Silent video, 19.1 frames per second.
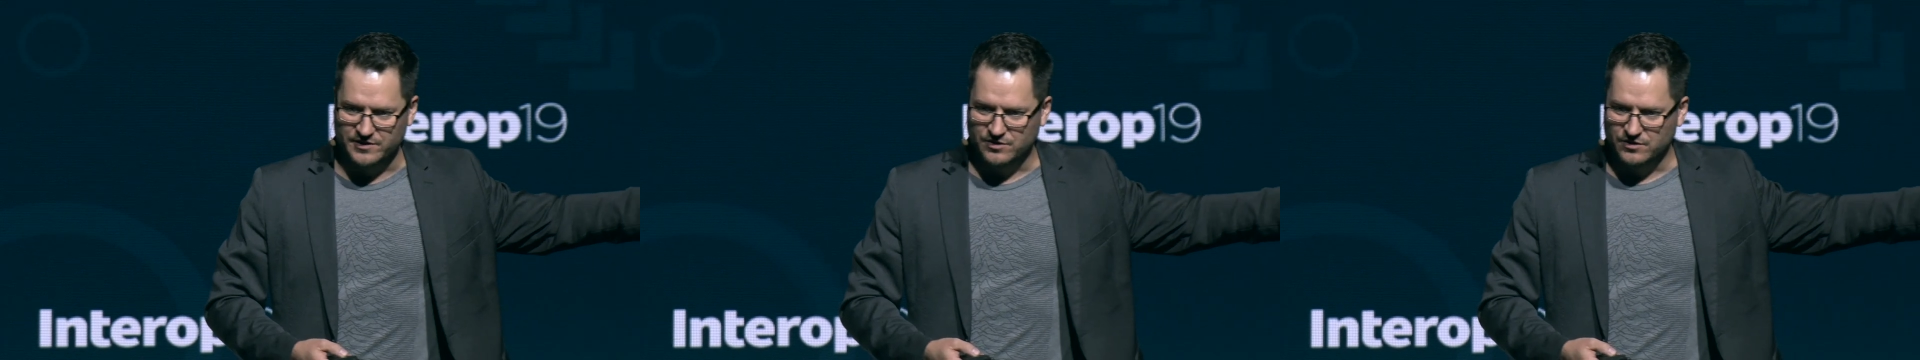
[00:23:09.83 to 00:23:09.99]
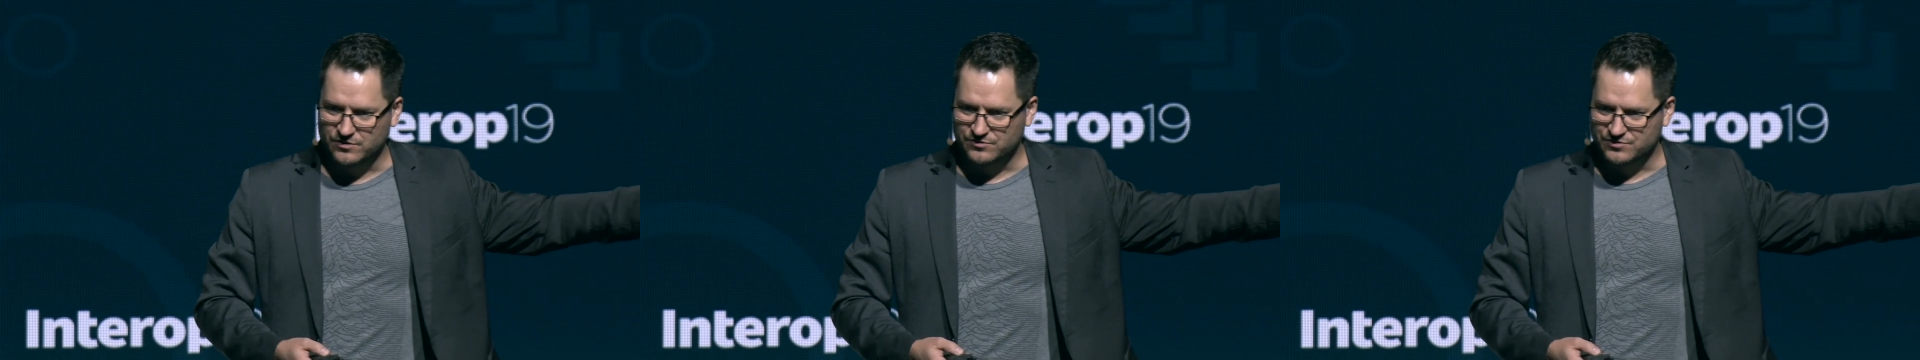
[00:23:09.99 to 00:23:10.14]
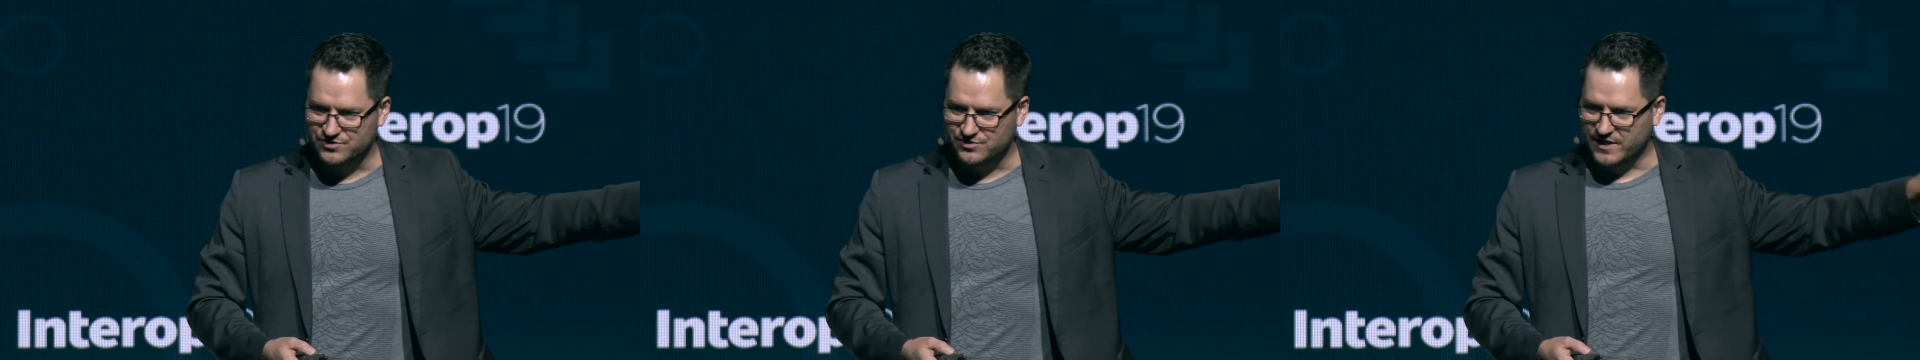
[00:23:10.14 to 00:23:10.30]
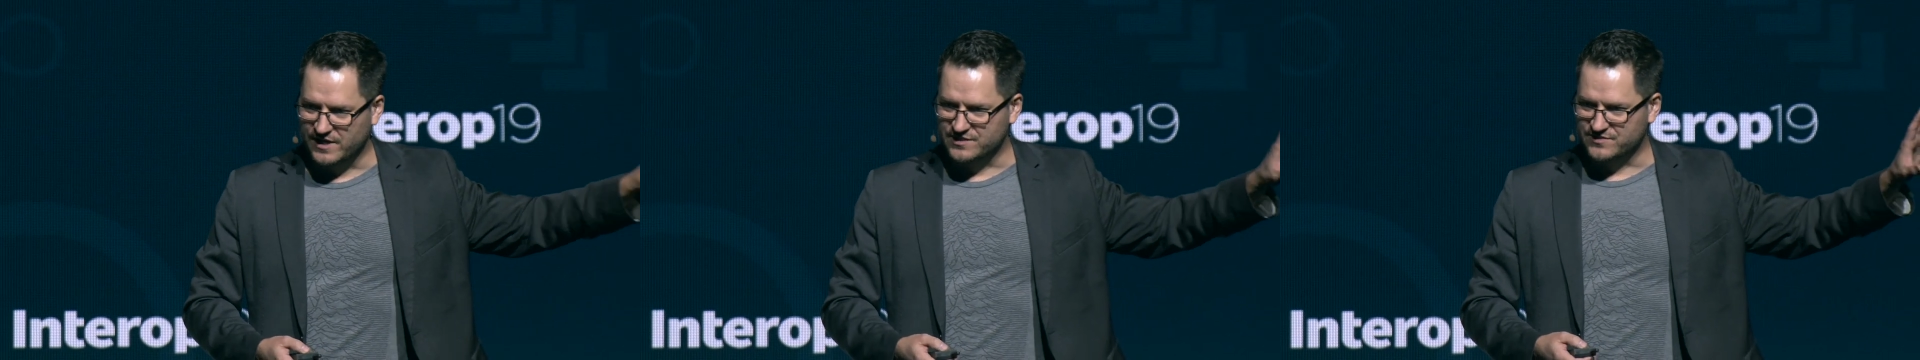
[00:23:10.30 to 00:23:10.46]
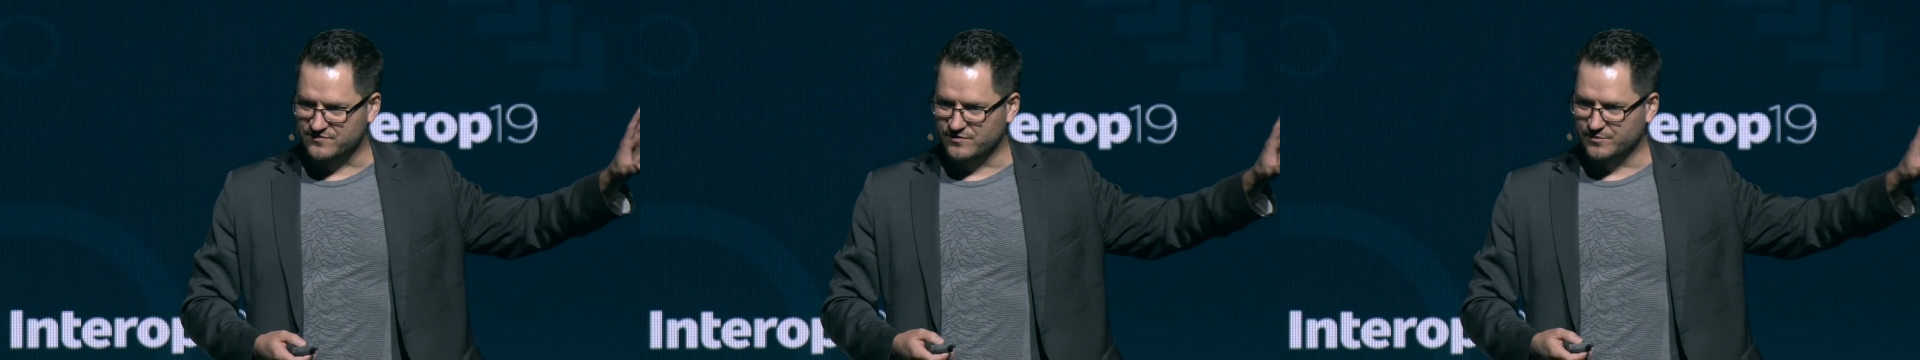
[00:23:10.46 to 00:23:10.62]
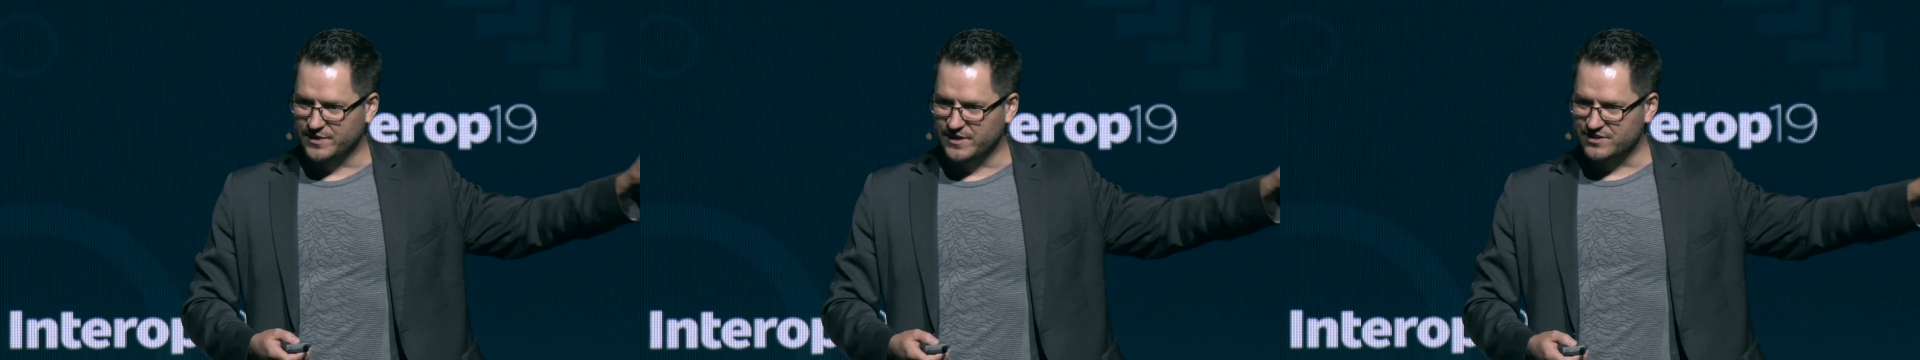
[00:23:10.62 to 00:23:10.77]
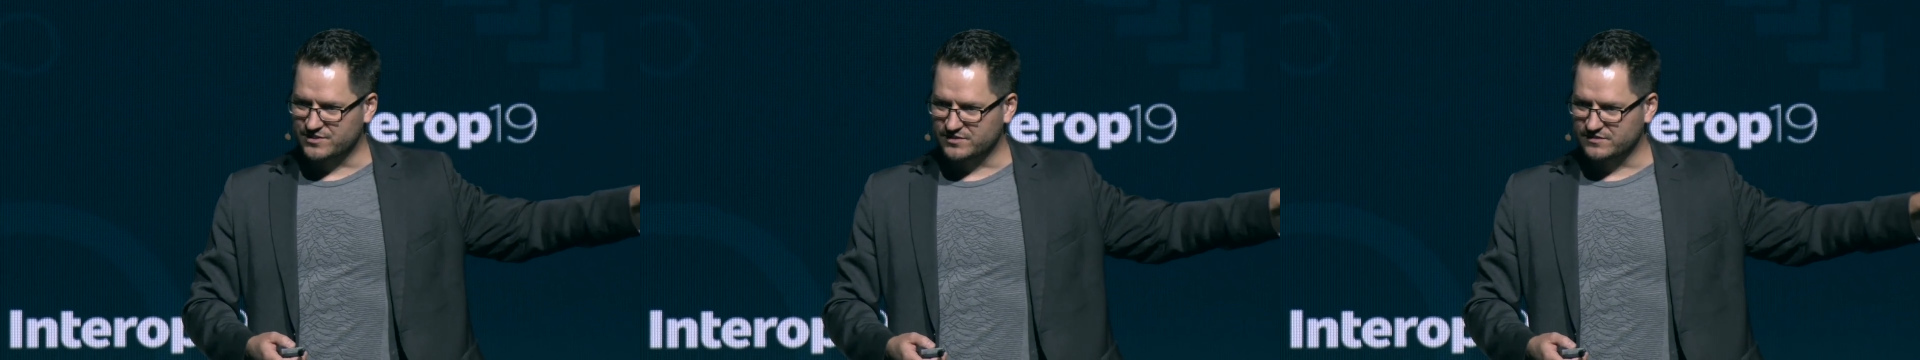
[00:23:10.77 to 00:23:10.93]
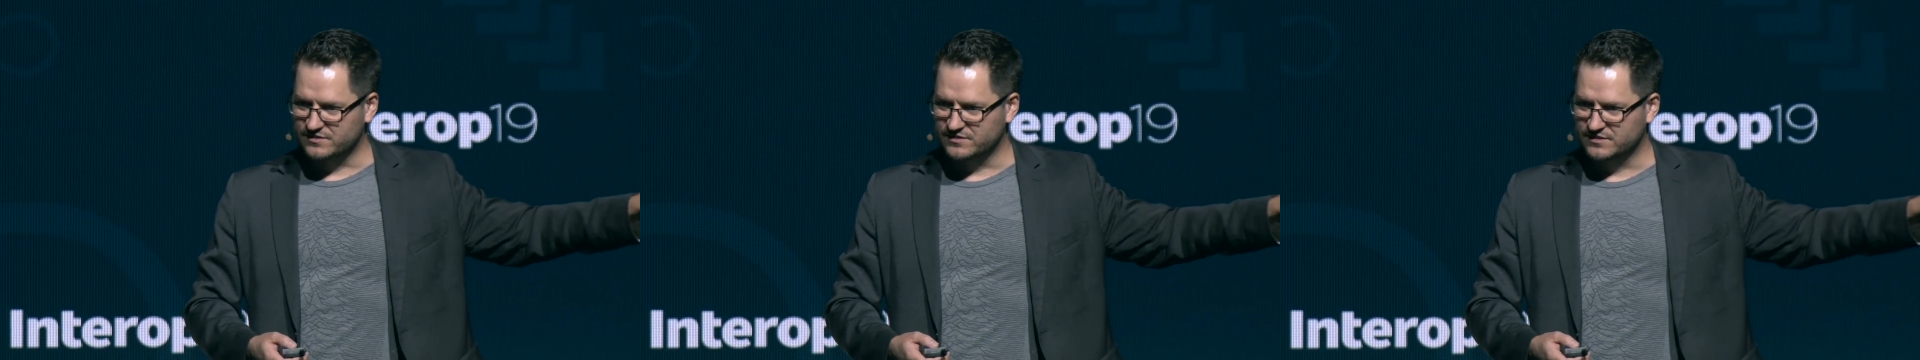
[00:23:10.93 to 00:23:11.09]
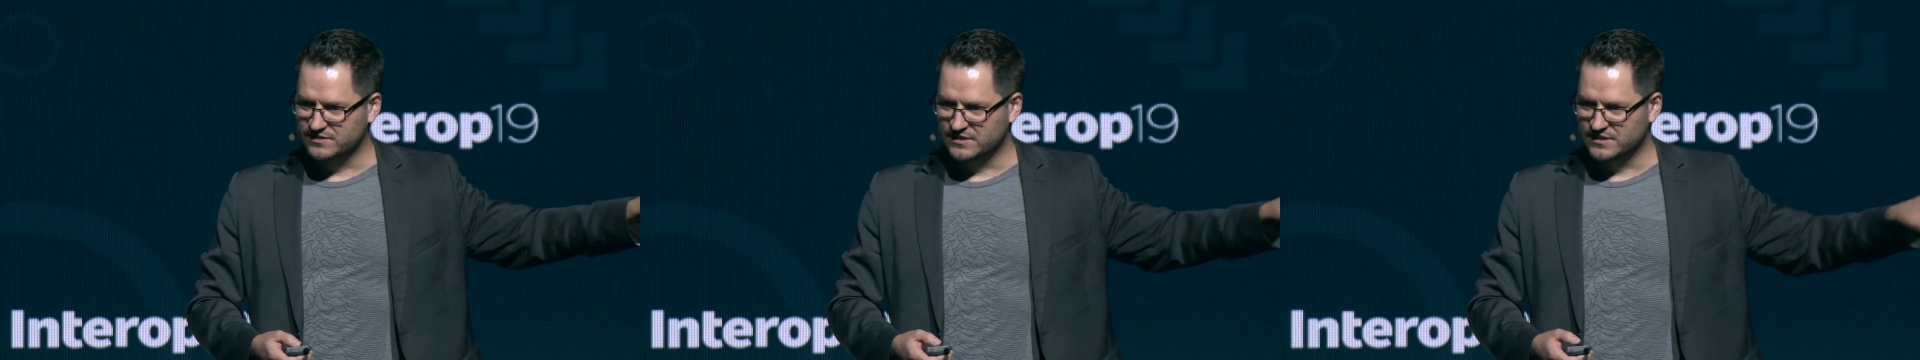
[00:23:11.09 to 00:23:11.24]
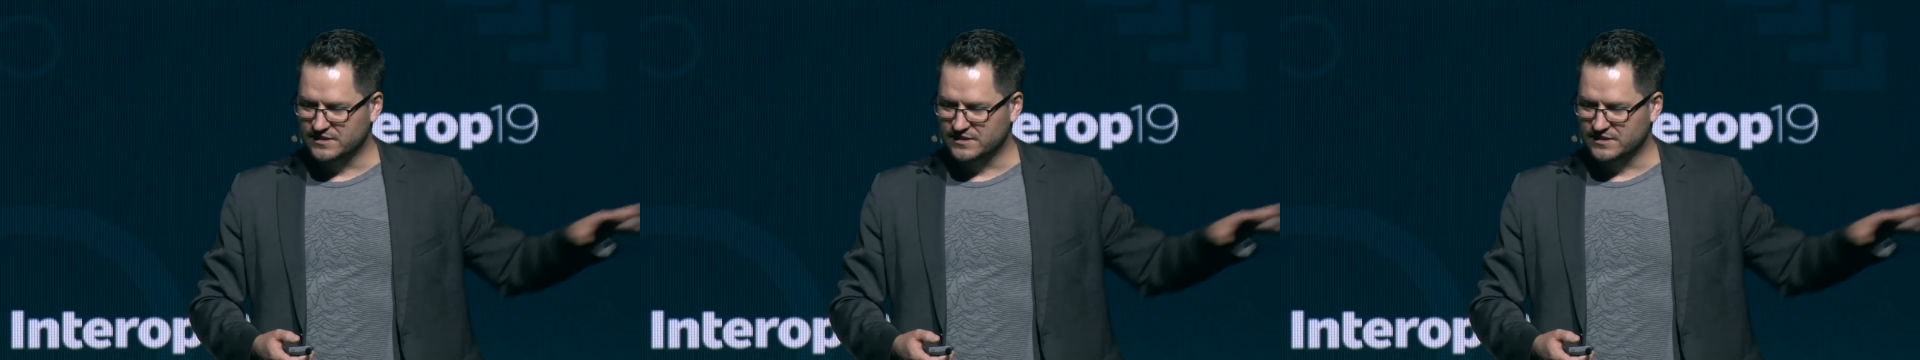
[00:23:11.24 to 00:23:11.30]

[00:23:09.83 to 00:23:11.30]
oh transformation,